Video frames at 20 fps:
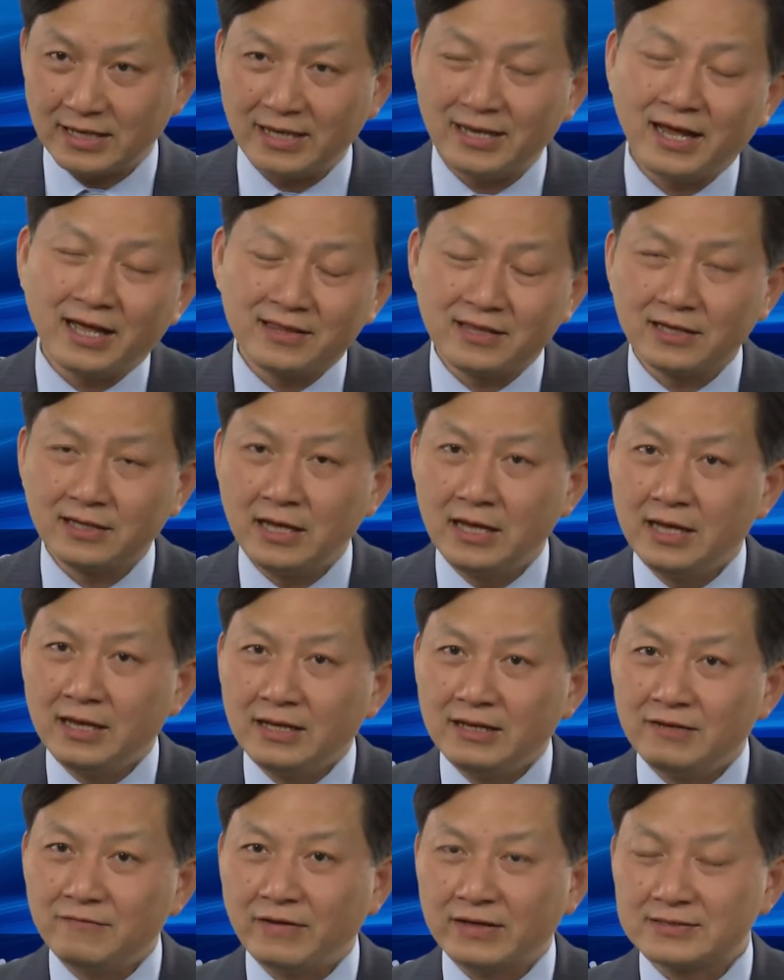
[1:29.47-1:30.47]
And I think
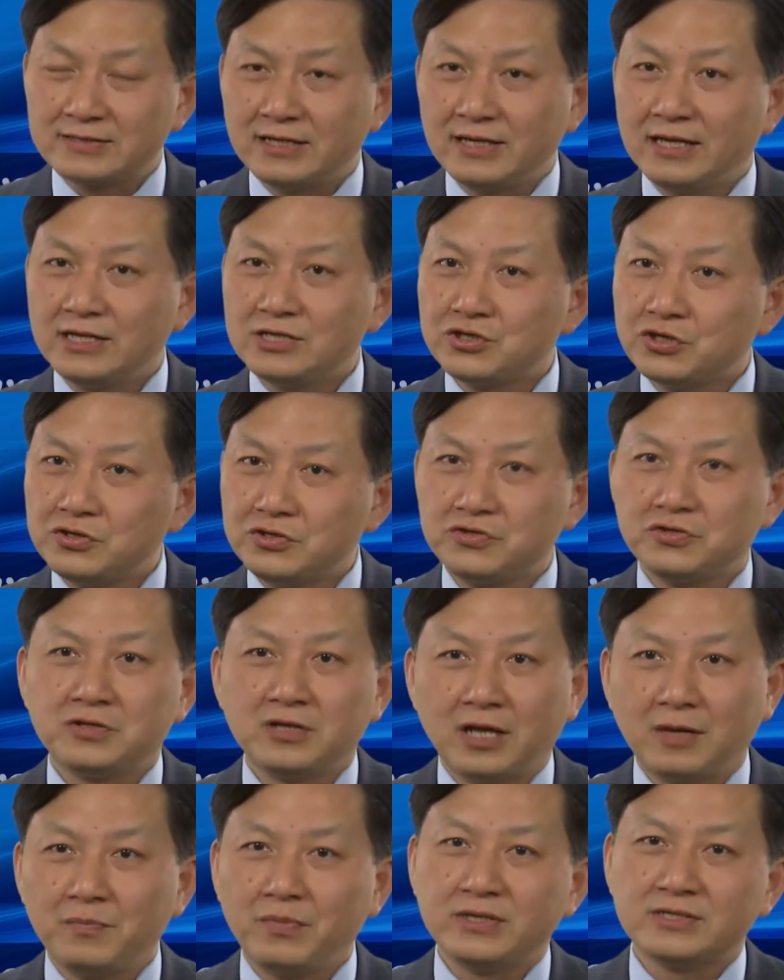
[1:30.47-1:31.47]
the vaccination should
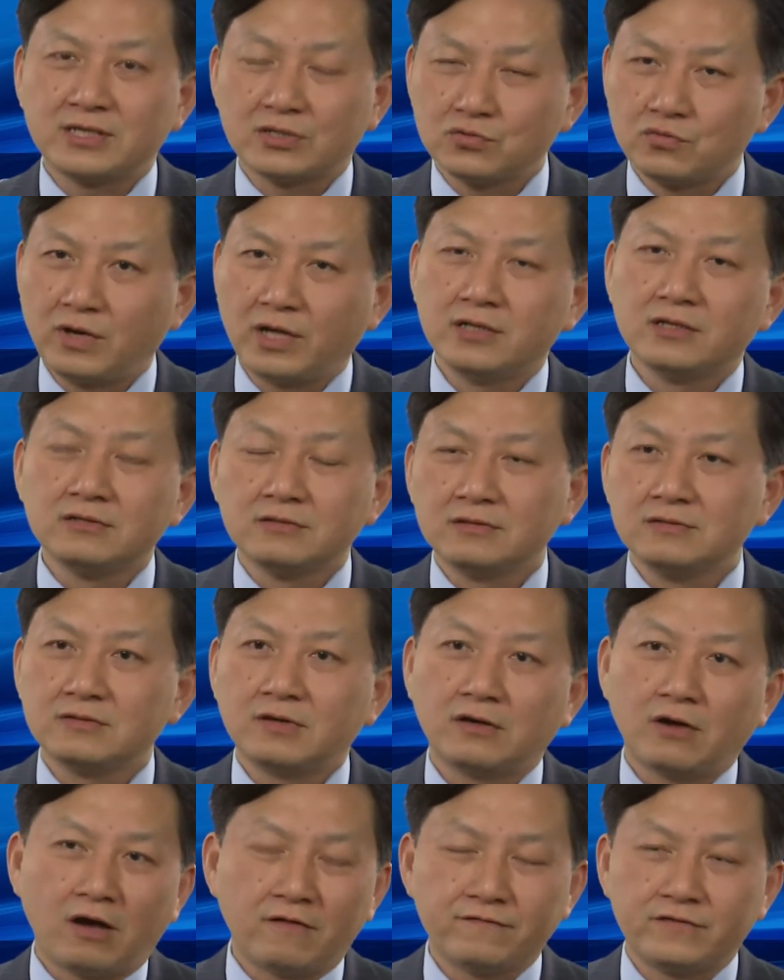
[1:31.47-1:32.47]
not be just one
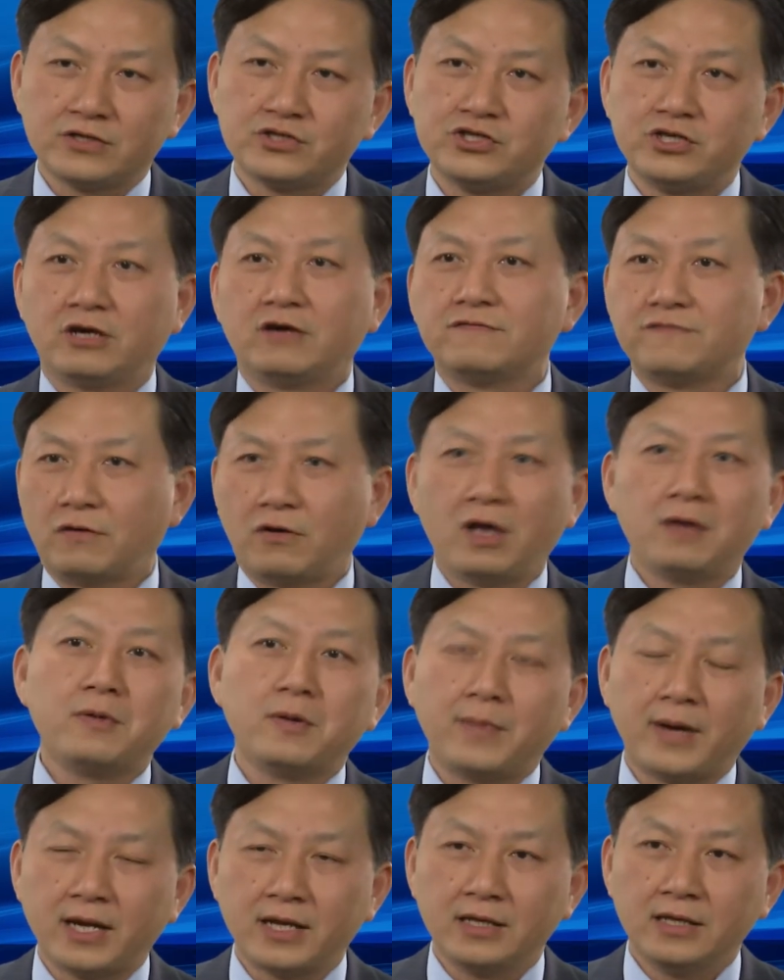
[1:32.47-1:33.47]
off the shelf for
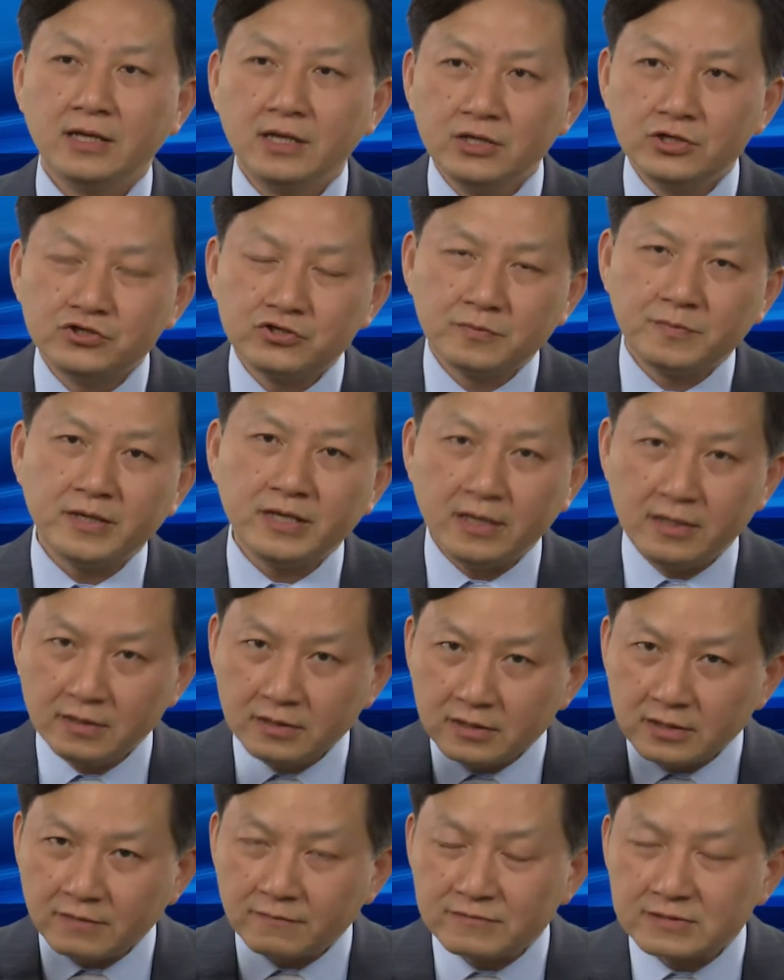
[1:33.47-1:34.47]
everybody should be
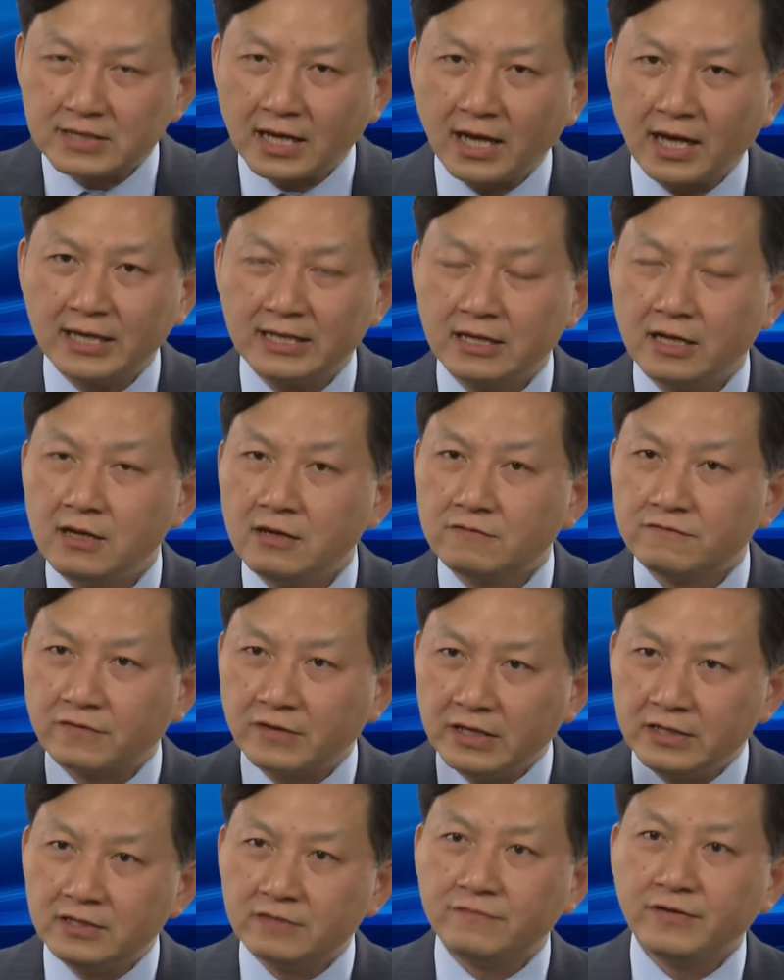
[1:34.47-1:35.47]
designed for
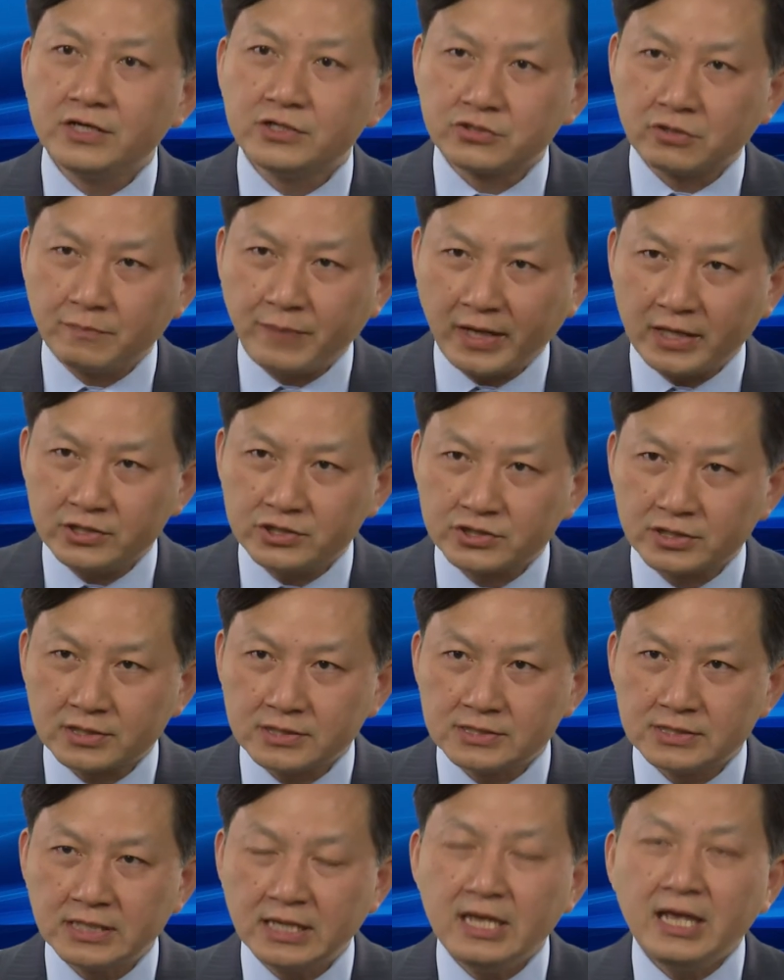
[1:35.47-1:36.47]
individual
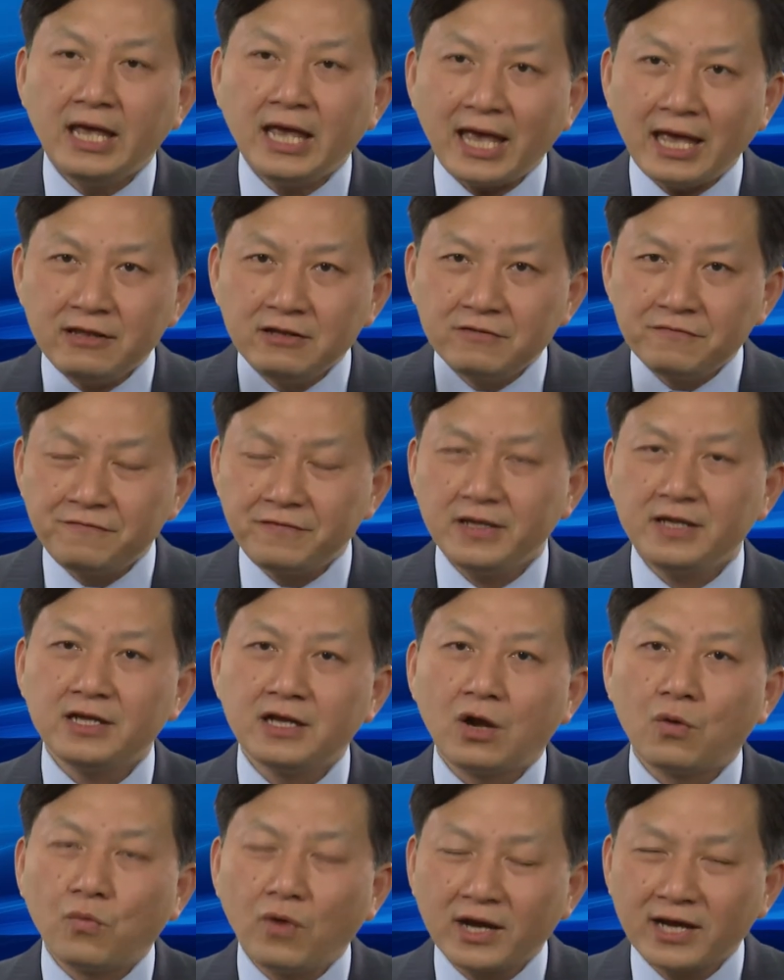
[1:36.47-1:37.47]
patients and to figure
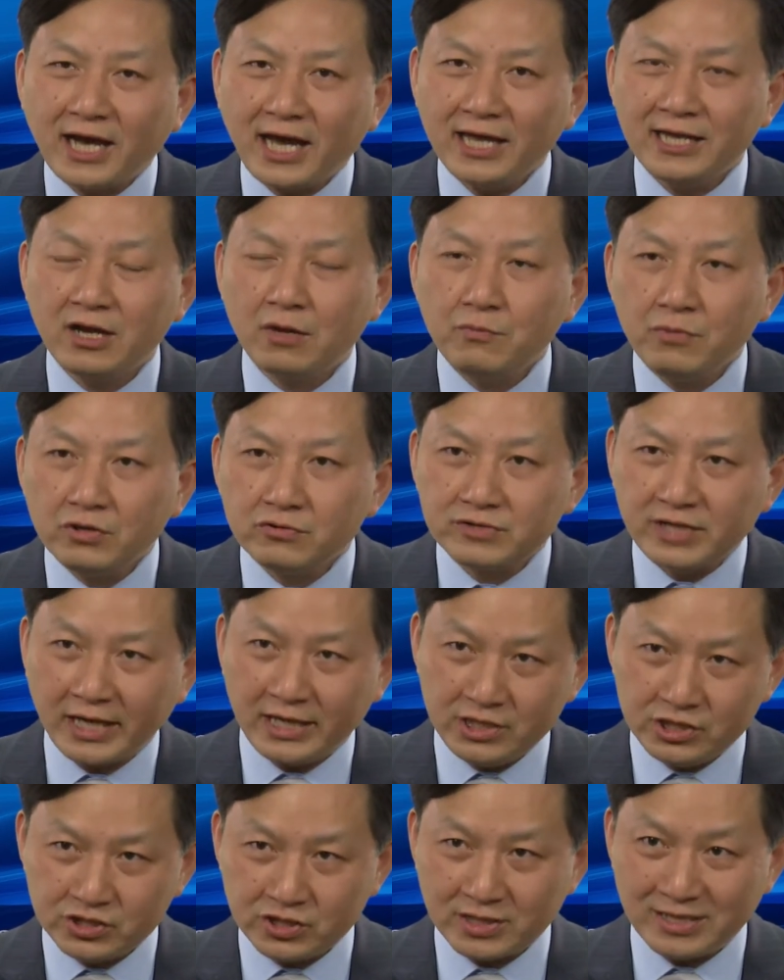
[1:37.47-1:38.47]
out what kind of
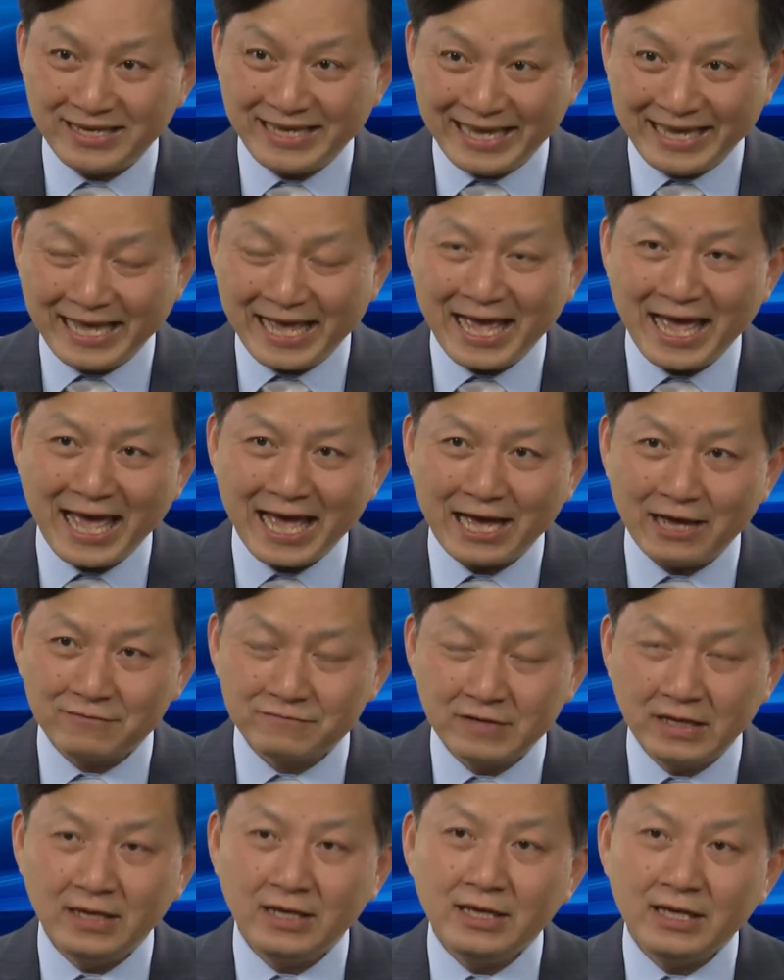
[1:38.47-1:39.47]
mutation they
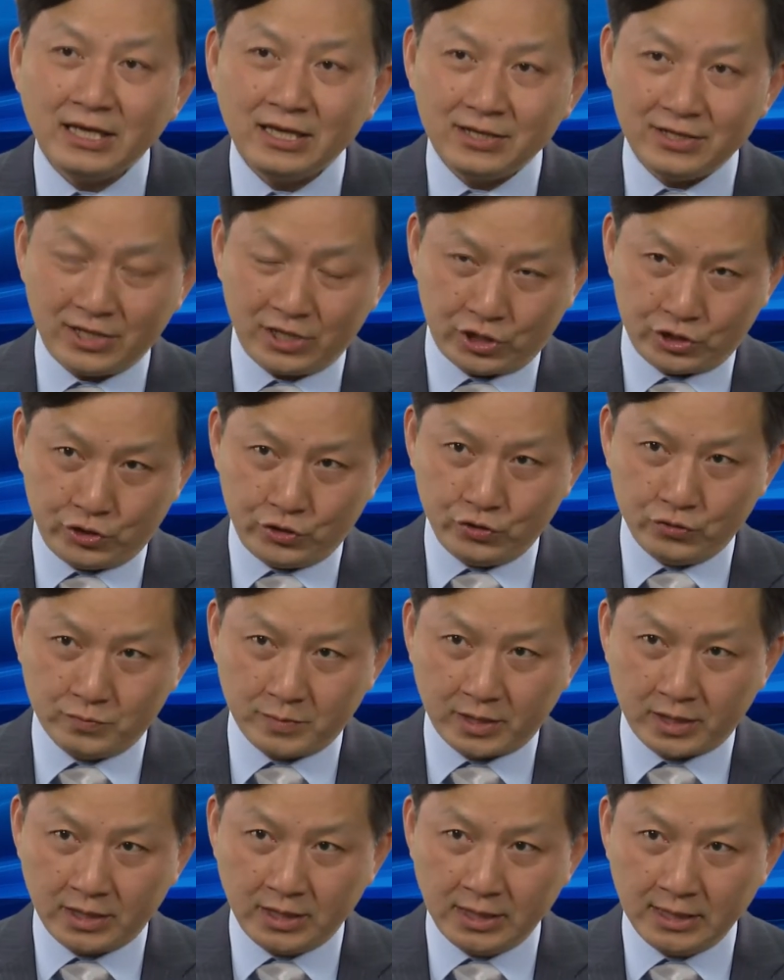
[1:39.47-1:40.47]
have in their
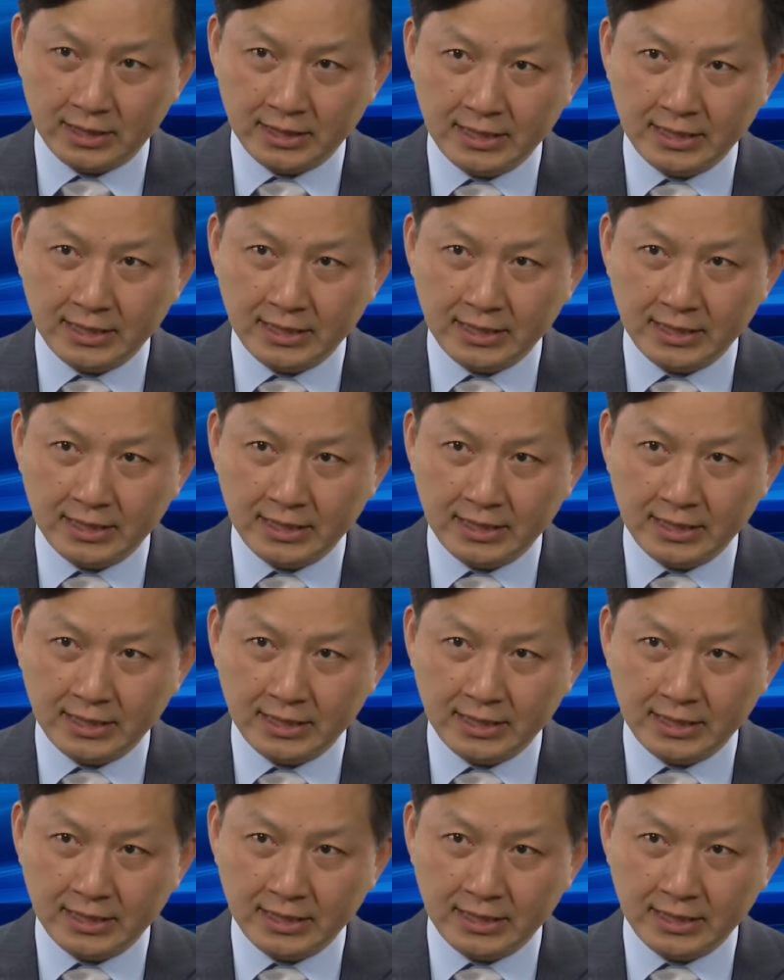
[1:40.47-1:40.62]
tumor